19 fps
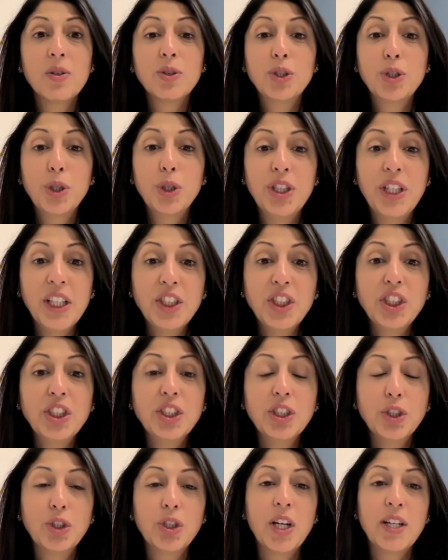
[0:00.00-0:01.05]
or
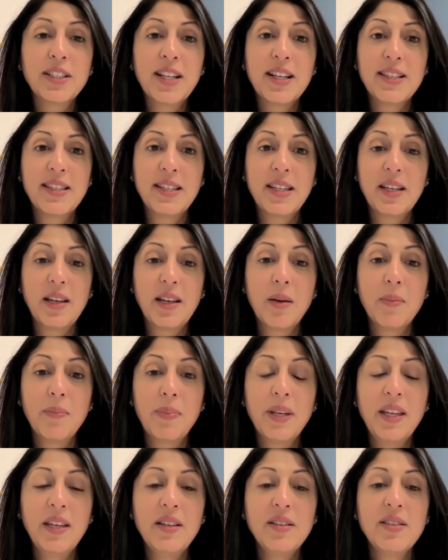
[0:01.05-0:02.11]
traditional drug testing
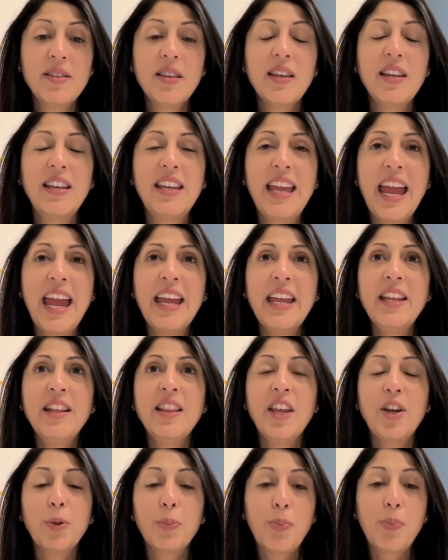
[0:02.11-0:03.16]
companies gain
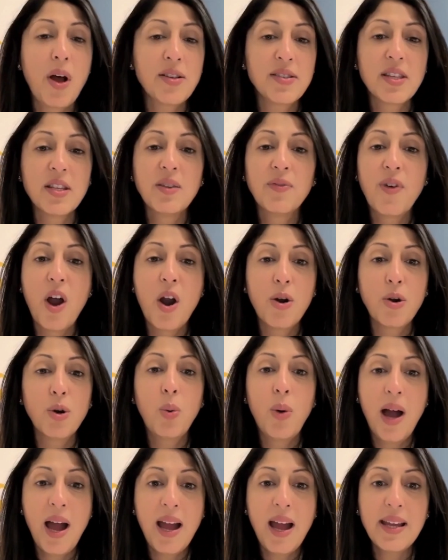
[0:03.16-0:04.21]
their positive
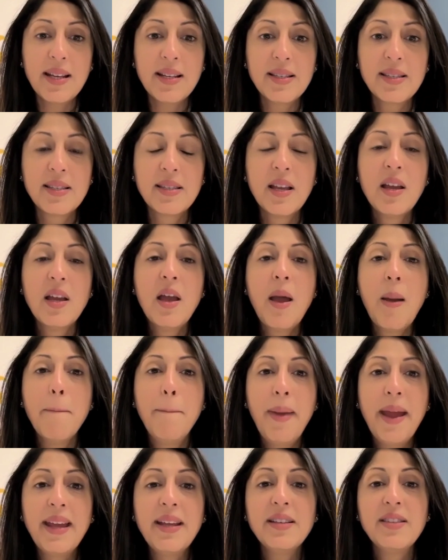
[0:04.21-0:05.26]
ROIs
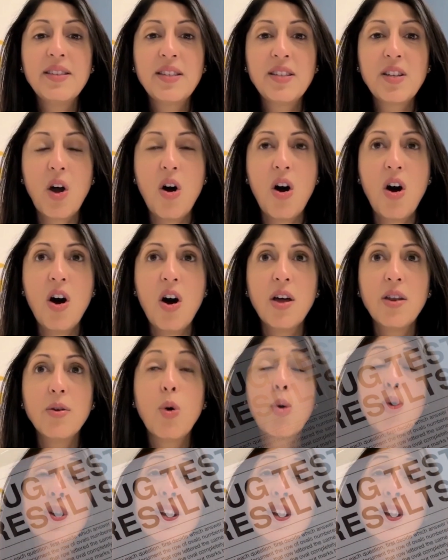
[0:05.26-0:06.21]
based on, or